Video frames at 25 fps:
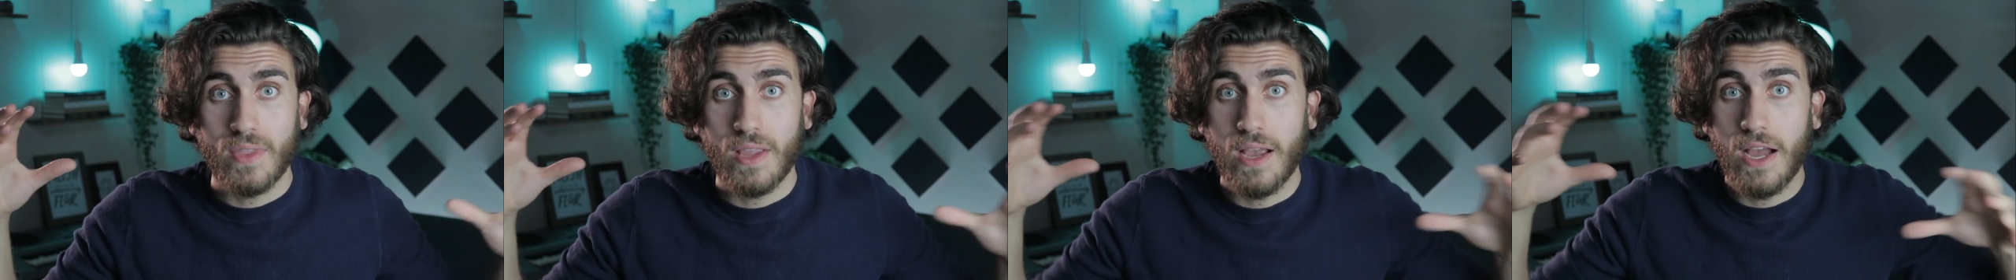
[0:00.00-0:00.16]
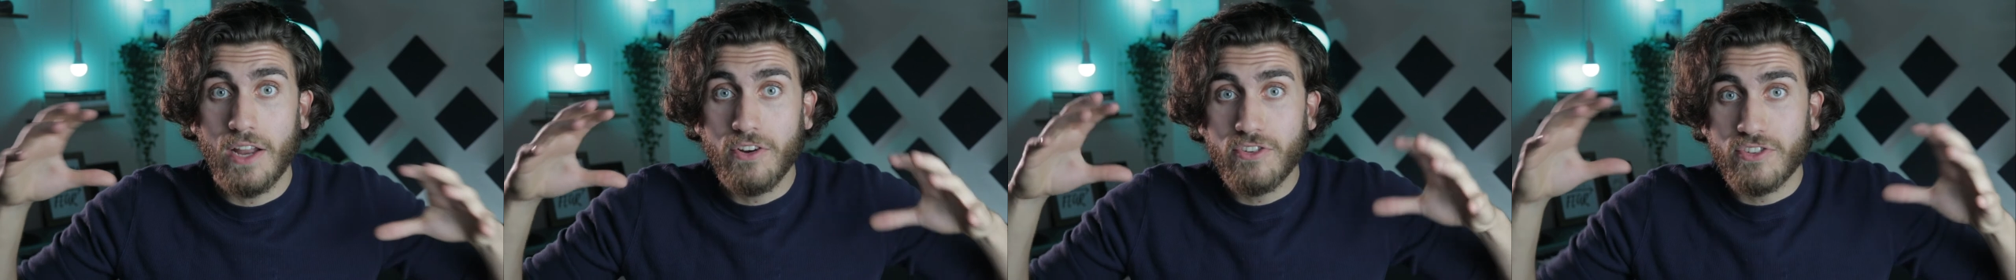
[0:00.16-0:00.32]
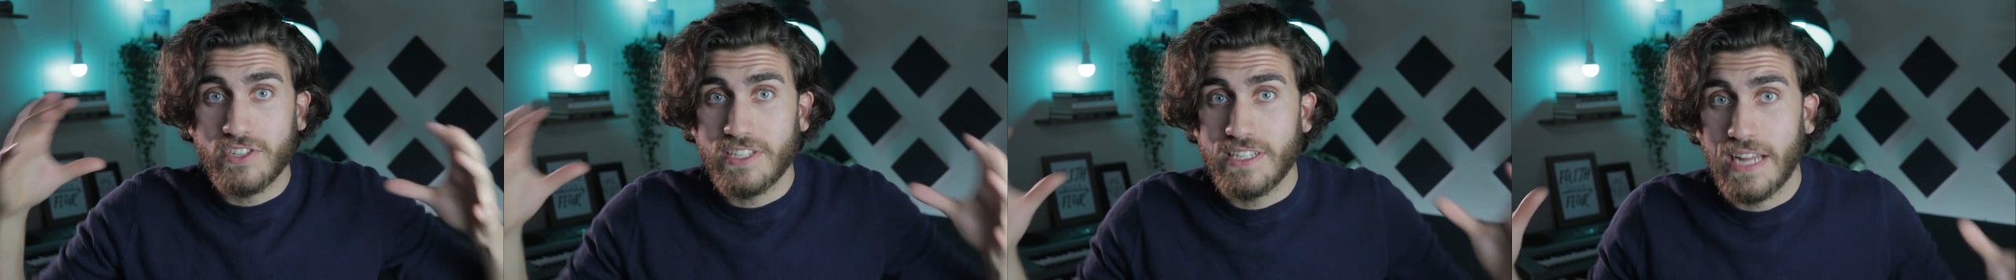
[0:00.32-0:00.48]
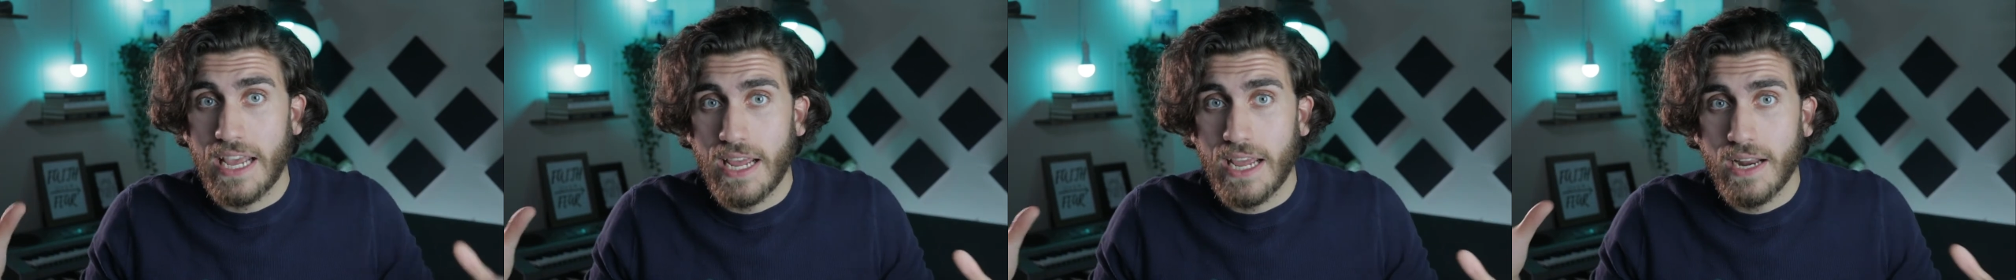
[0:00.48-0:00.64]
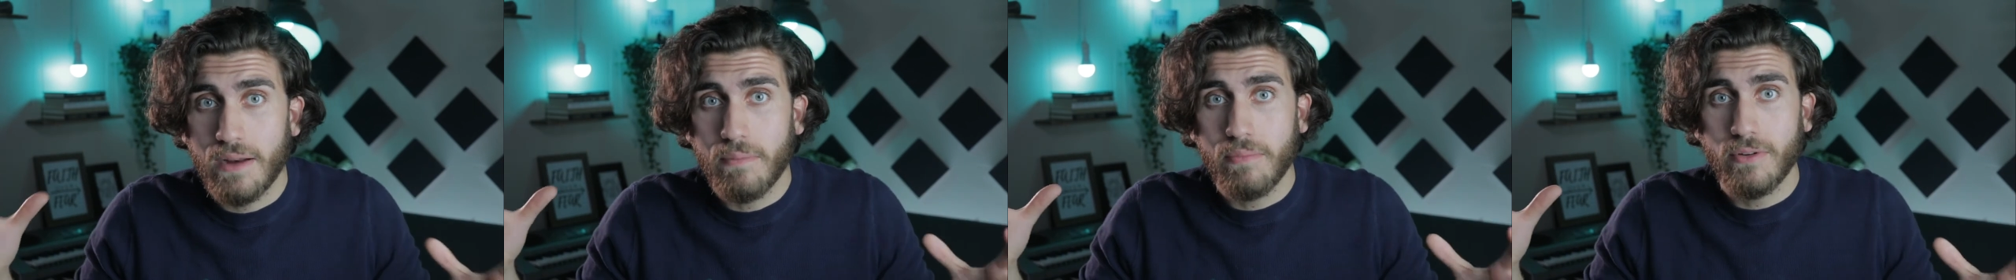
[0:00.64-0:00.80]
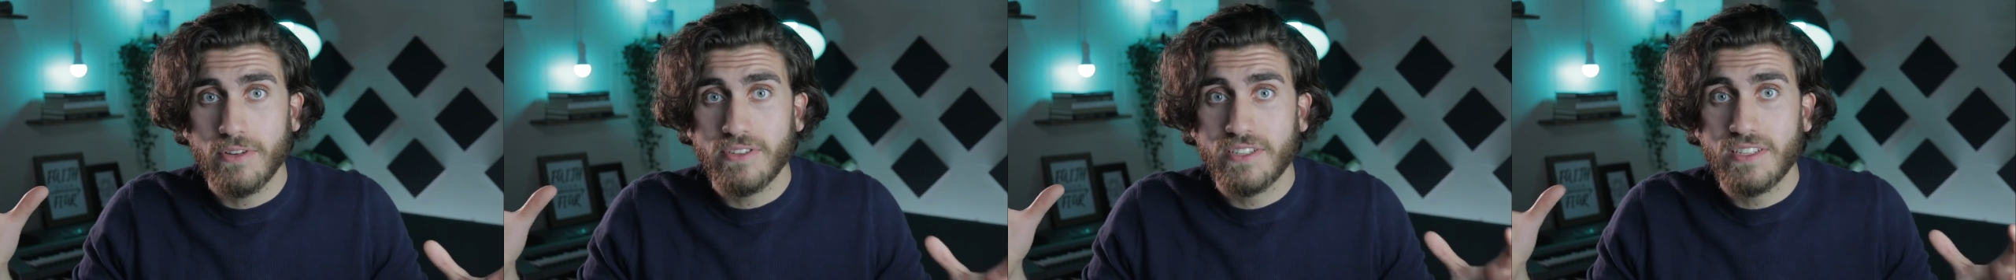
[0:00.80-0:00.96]

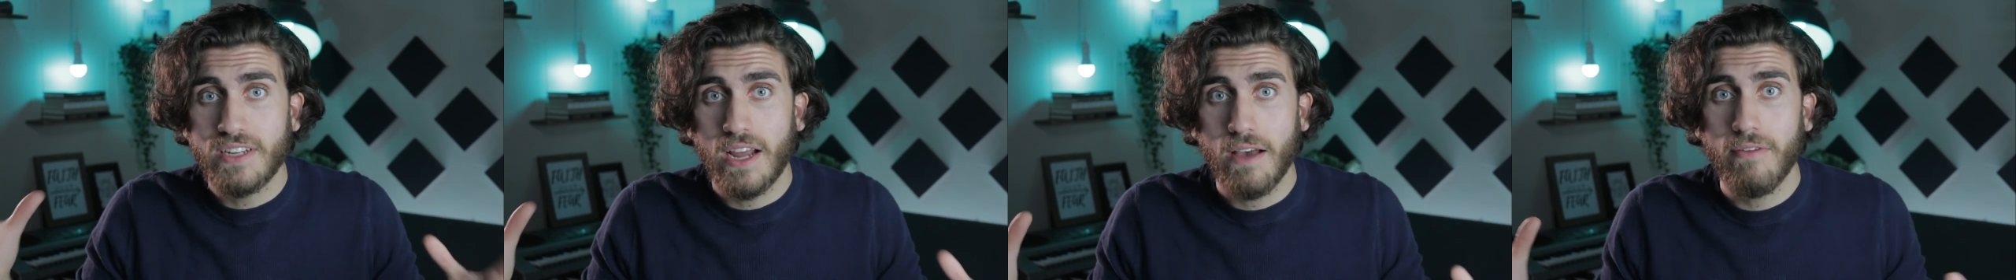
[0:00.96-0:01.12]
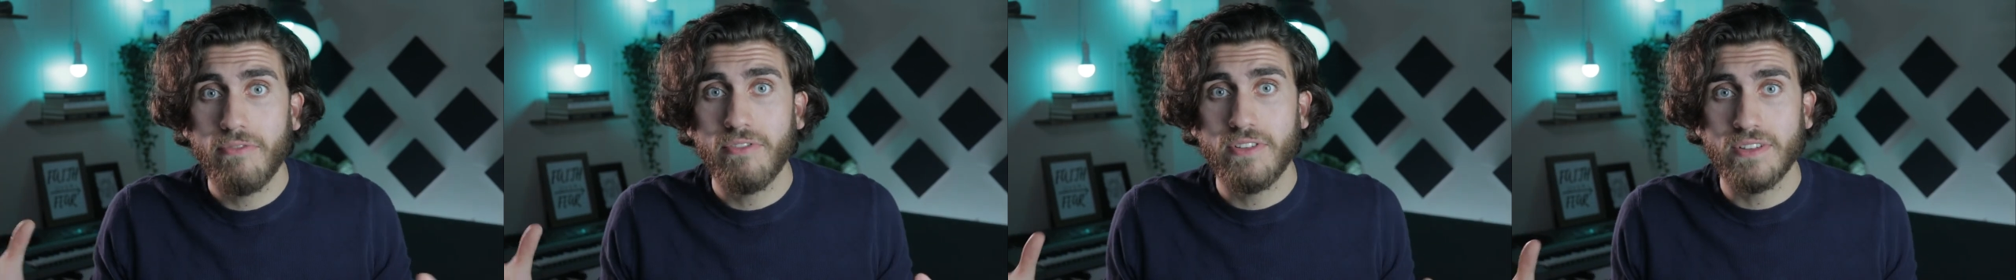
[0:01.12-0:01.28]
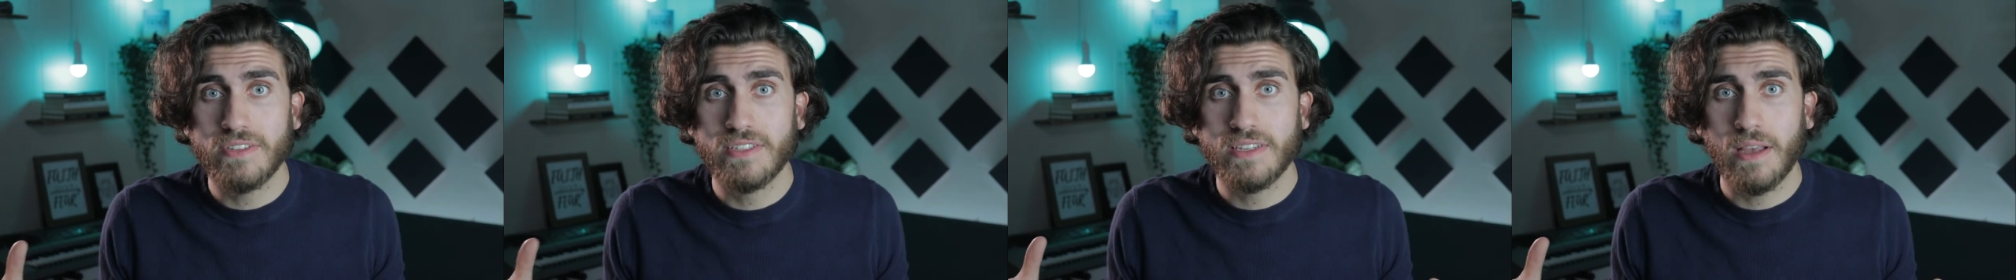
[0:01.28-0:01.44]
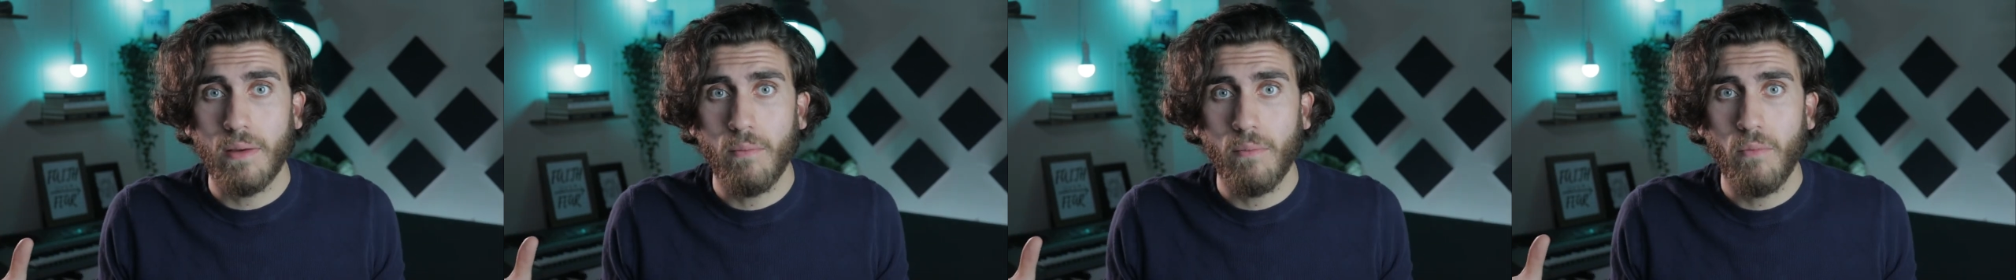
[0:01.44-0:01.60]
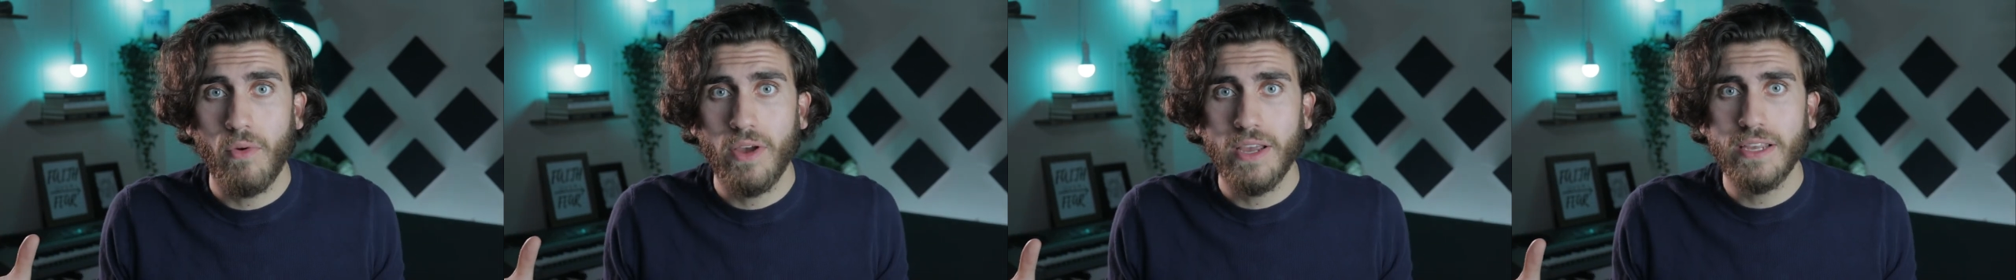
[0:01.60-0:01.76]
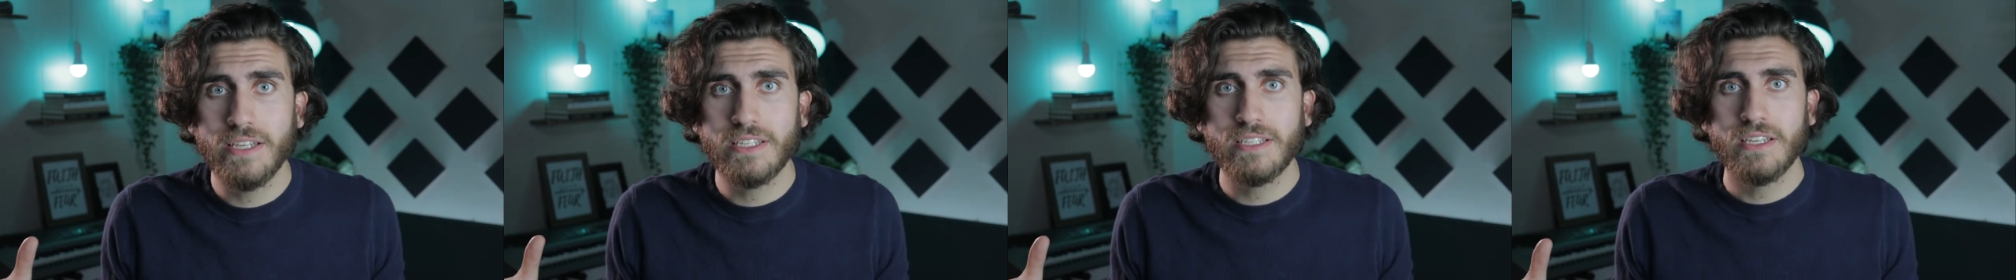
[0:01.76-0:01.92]
understandable stuff in some
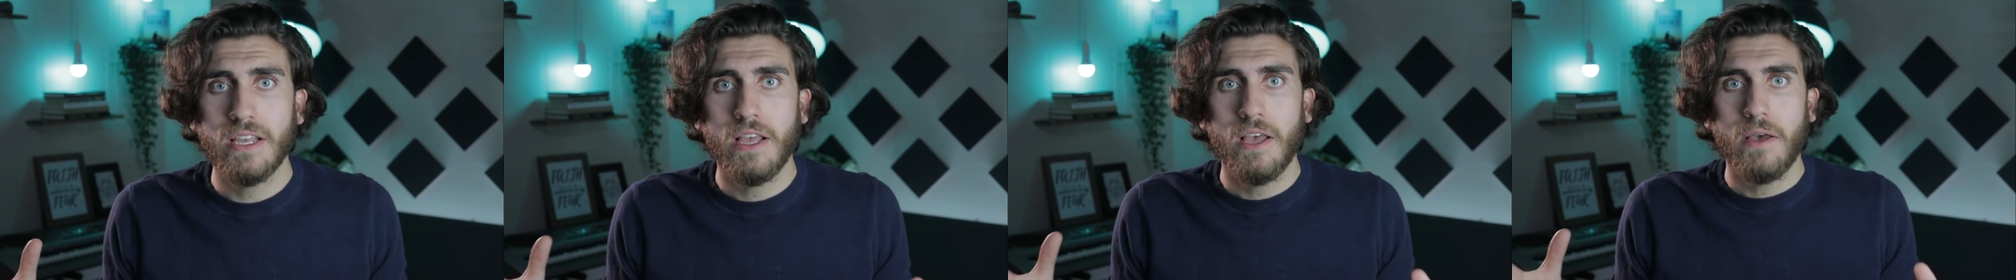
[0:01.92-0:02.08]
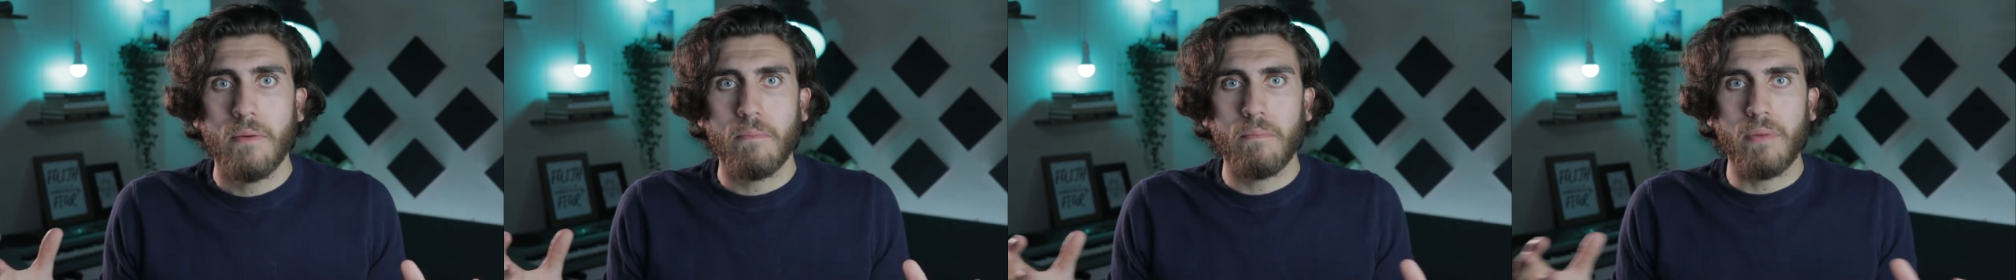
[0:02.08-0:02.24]
ways